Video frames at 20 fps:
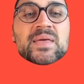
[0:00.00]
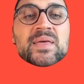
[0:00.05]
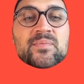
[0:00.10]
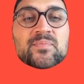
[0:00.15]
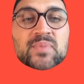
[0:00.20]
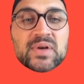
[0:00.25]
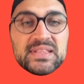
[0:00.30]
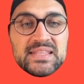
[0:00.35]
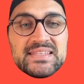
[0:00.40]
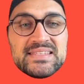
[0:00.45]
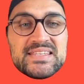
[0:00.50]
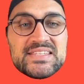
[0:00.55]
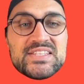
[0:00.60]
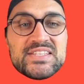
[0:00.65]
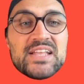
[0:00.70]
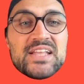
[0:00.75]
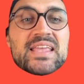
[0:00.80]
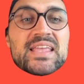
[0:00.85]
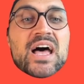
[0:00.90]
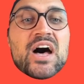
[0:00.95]
But this is
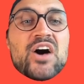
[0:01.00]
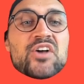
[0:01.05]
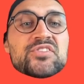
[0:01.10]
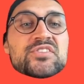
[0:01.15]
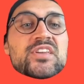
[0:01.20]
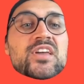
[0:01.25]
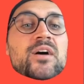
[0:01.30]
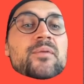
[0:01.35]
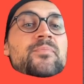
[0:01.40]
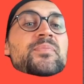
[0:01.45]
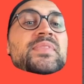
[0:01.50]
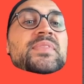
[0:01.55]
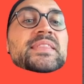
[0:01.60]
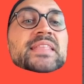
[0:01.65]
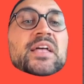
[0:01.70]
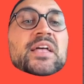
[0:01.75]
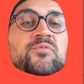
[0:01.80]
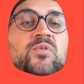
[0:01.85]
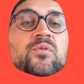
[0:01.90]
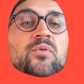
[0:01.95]
not the outcome
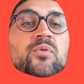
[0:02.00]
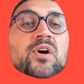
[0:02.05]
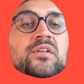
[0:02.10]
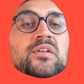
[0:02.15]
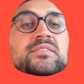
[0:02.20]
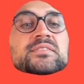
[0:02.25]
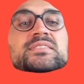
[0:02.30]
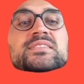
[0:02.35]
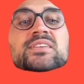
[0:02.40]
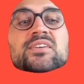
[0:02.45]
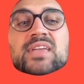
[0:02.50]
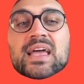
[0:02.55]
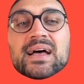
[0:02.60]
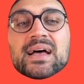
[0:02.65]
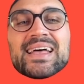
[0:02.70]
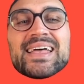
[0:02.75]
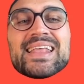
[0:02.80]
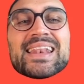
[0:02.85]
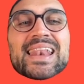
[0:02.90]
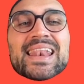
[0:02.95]
that we want. So
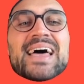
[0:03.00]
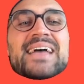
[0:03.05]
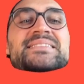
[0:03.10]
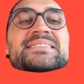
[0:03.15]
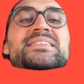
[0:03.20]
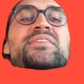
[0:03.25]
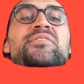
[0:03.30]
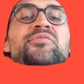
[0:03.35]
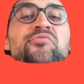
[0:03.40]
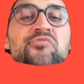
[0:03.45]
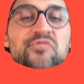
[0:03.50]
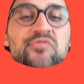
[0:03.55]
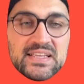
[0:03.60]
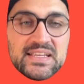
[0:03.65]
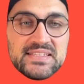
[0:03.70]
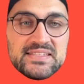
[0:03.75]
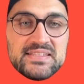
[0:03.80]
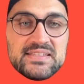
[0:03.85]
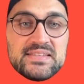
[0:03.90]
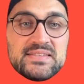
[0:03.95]
yeah, let's
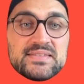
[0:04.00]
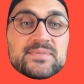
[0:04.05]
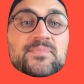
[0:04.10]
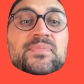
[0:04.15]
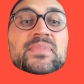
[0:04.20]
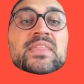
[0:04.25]
fix this.